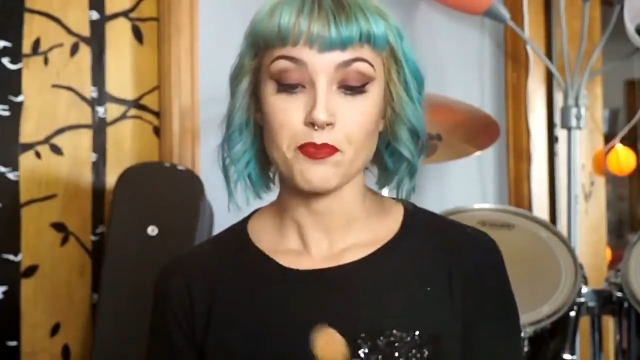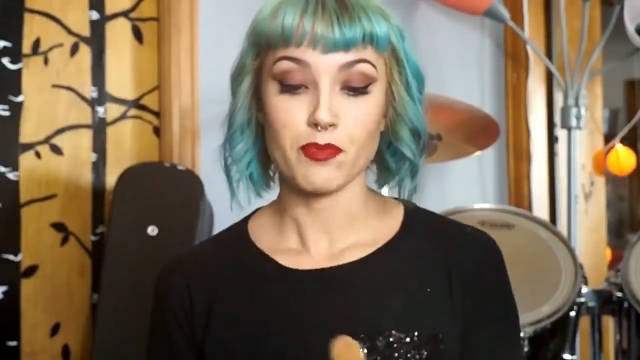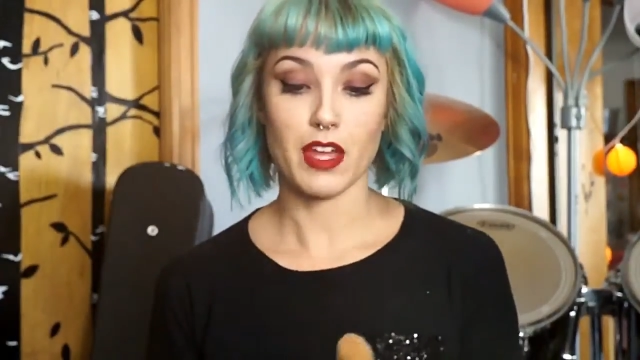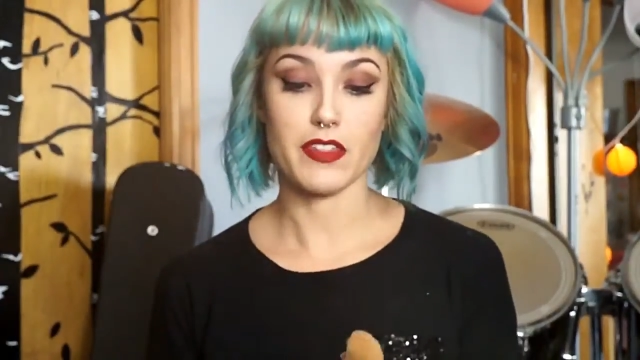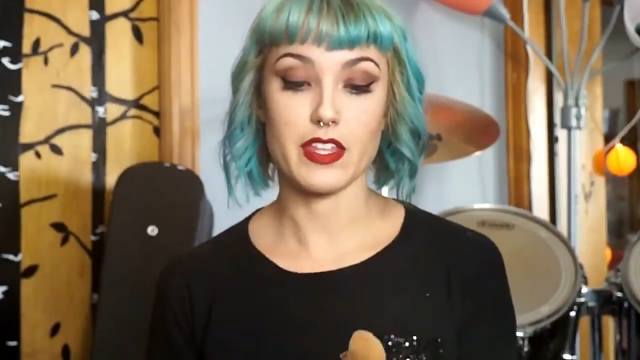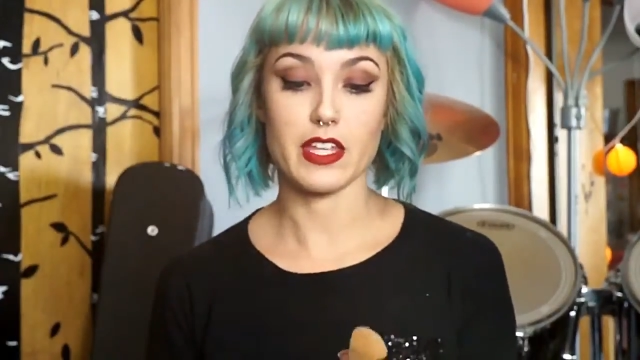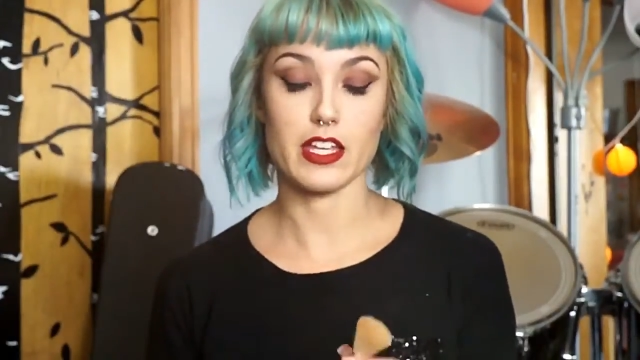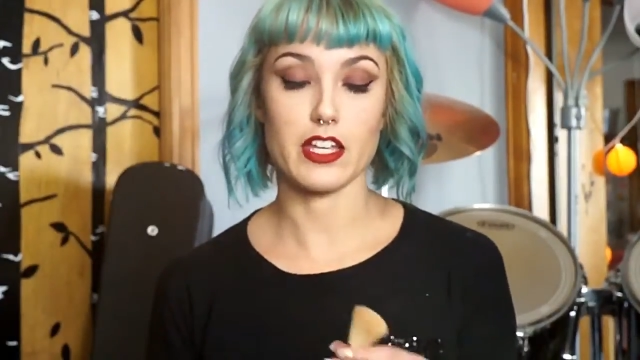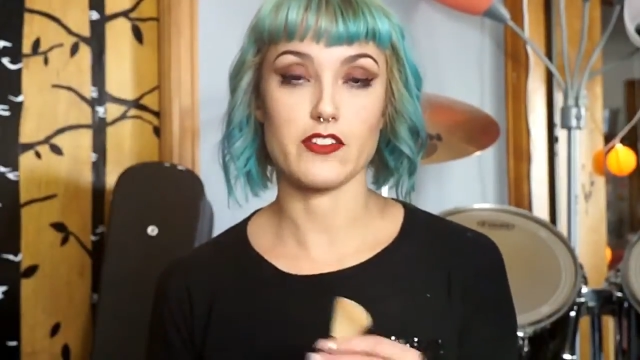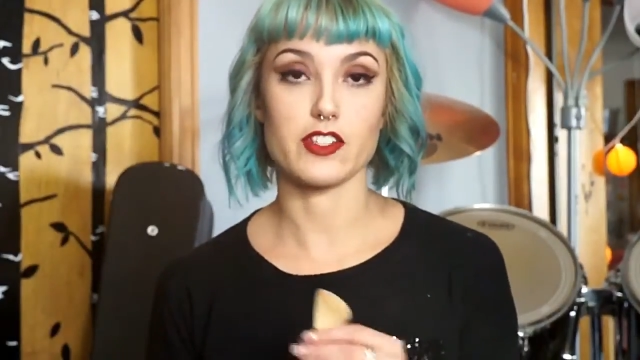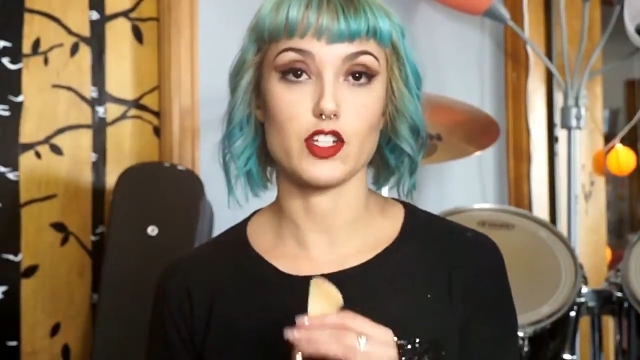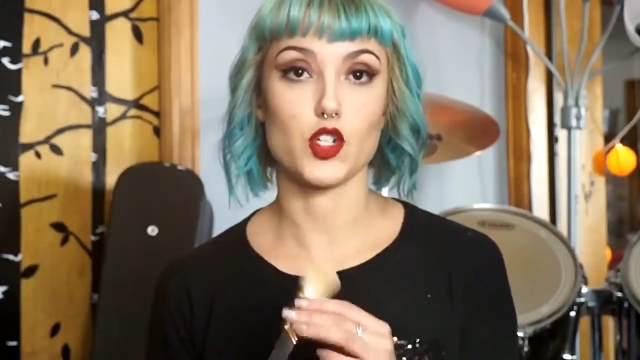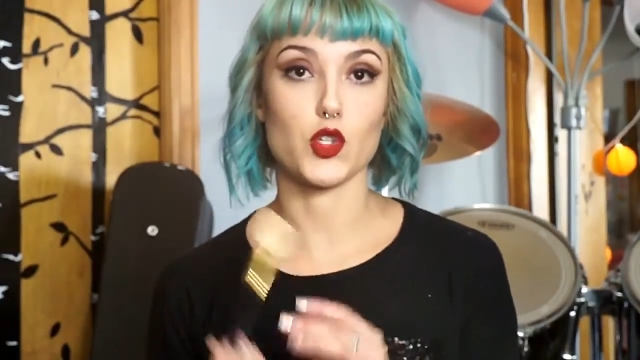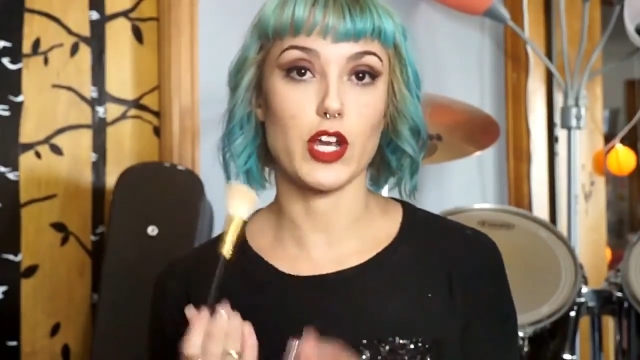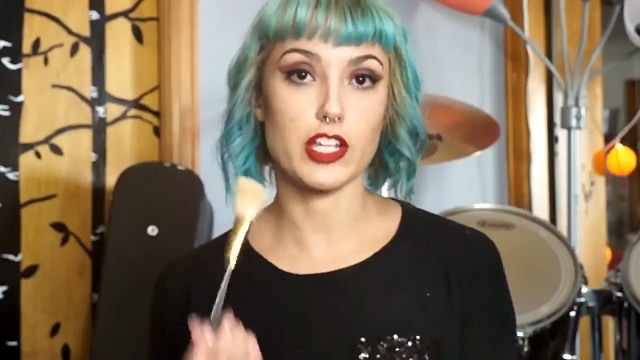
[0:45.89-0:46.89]
I think it gives
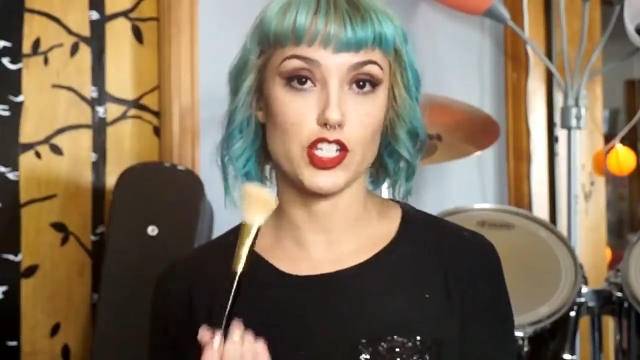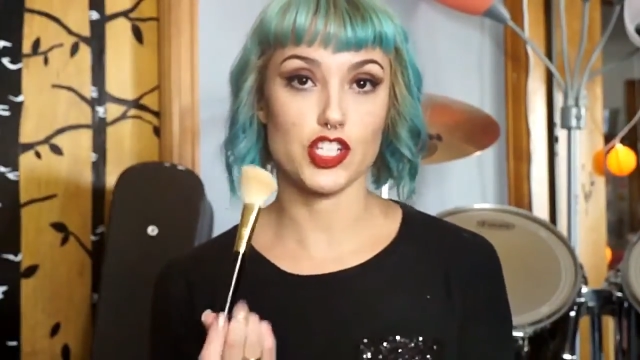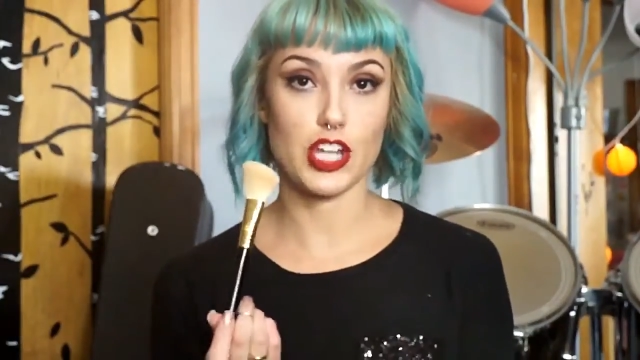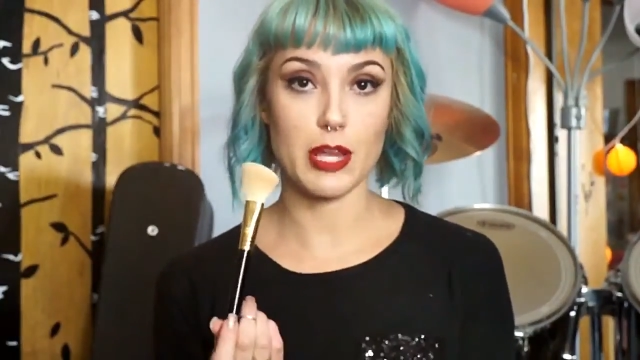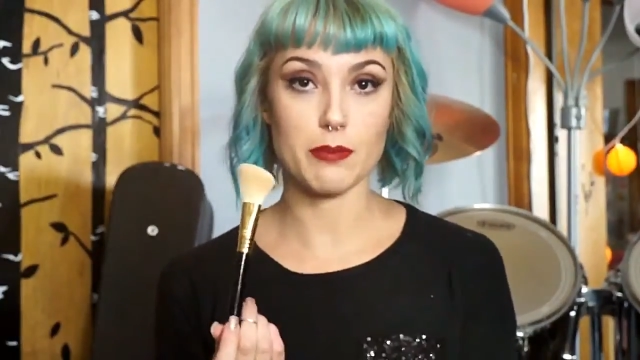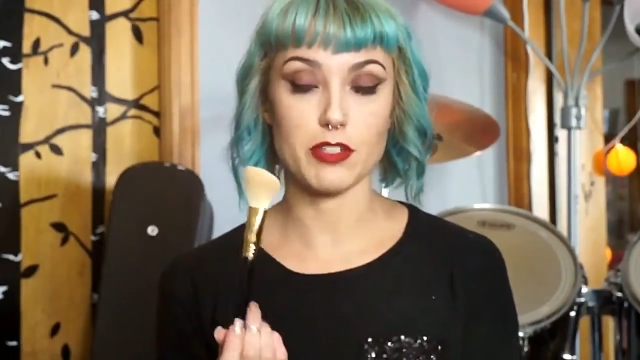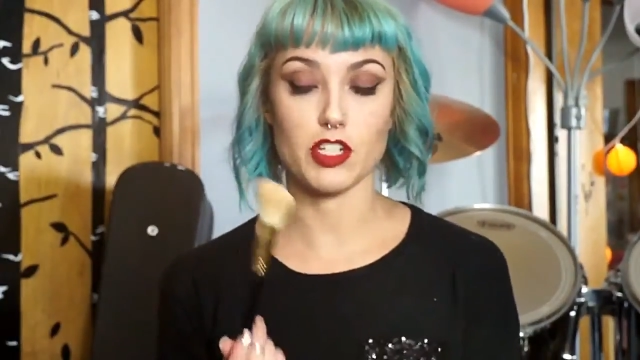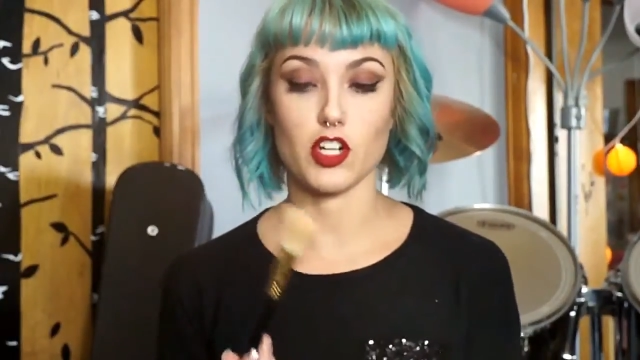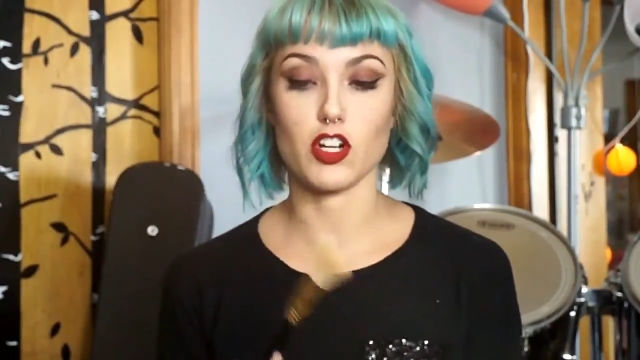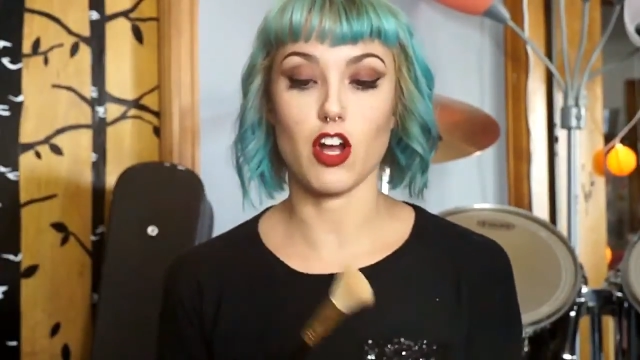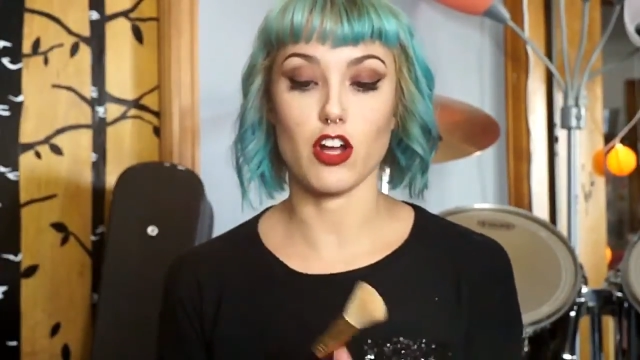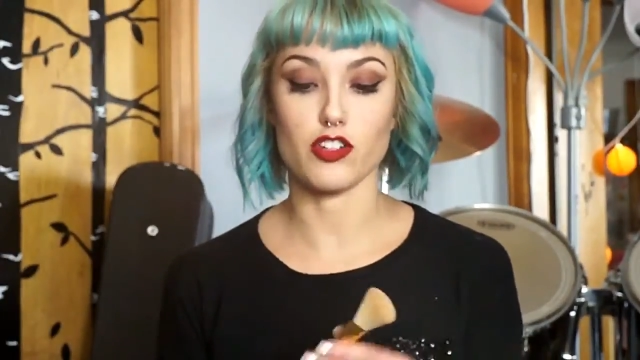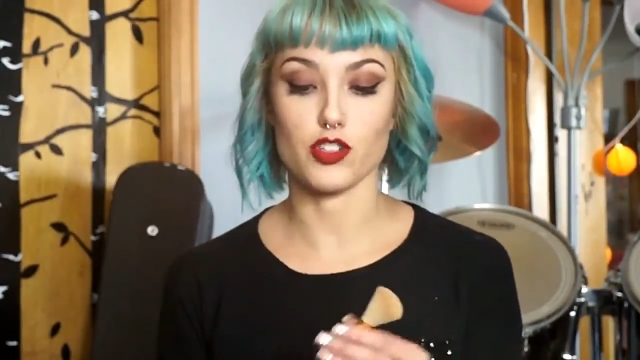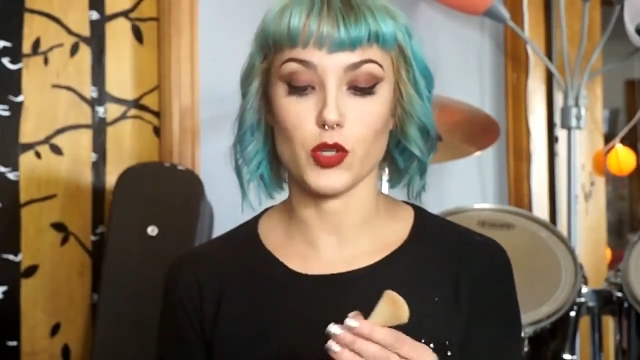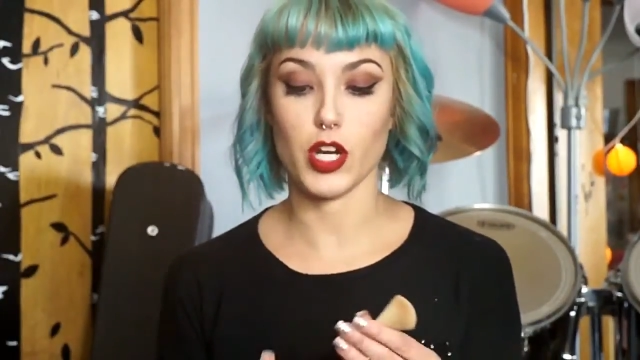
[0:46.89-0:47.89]
a great shape to your
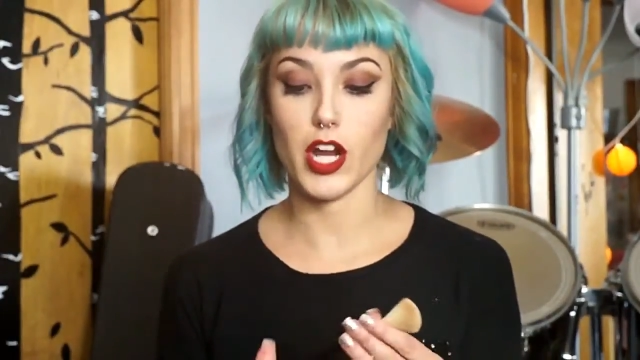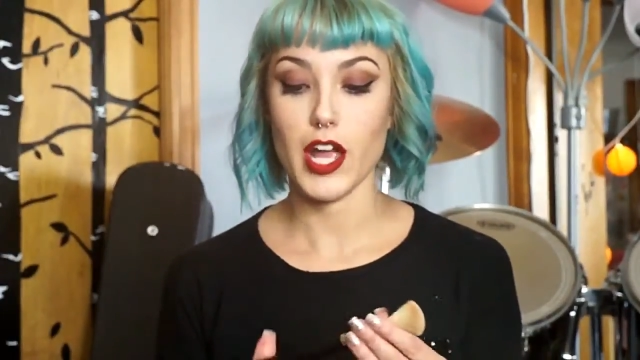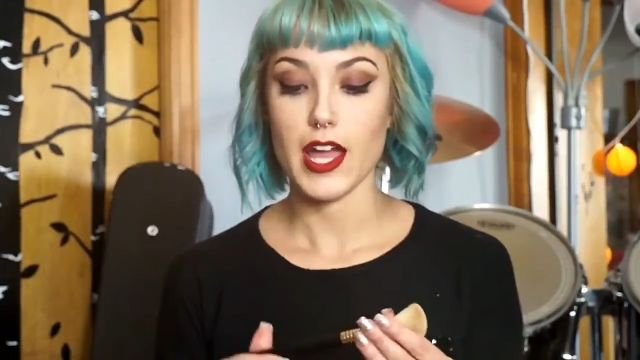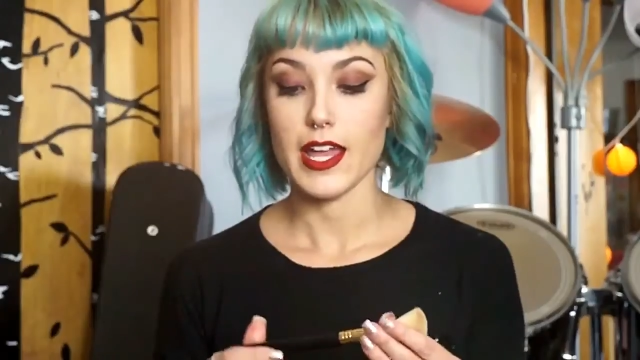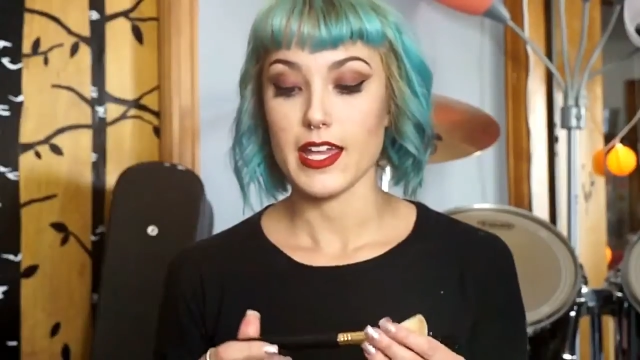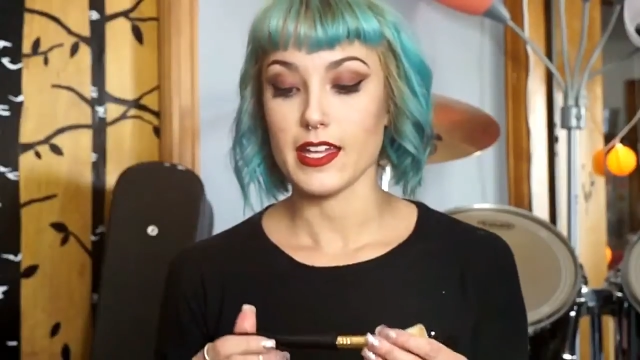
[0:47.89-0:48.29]
contour,